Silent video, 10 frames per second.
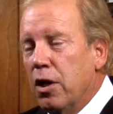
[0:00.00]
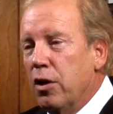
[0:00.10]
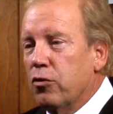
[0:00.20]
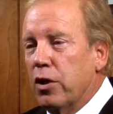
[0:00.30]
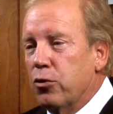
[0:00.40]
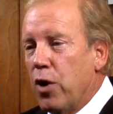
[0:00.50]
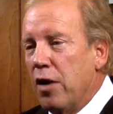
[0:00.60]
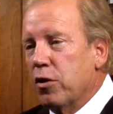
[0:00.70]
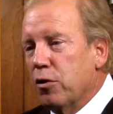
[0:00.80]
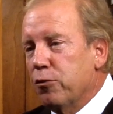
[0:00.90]
It's like
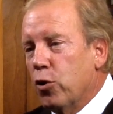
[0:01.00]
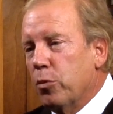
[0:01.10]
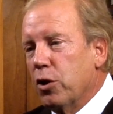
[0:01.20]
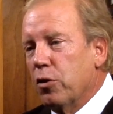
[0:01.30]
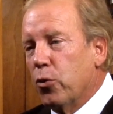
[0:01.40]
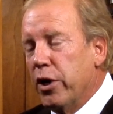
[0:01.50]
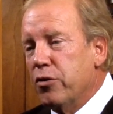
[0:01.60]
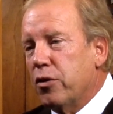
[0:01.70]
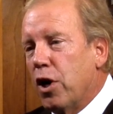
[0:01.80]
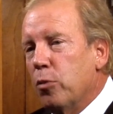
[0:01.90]
driving a Formula
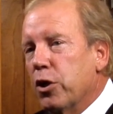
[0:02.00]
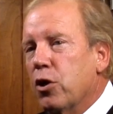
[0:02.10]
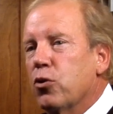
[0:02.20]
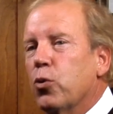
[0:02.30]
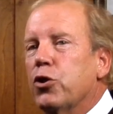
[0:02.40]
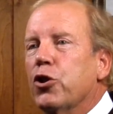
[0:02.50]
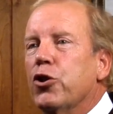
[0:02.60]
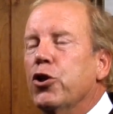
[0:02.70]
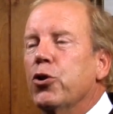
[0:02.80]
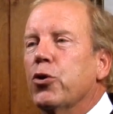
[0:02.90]
race car, because what you're
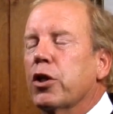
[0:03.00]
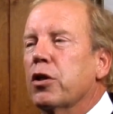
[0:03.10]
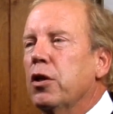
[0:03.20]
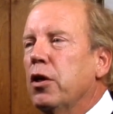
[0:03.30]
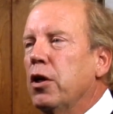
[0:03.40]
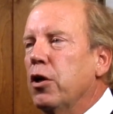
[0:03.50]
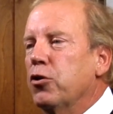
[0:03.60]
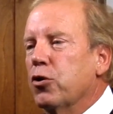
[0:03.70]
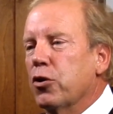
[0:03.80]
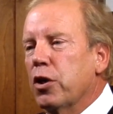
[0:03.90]
doing
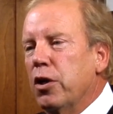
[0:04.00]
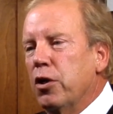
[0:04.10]
is you're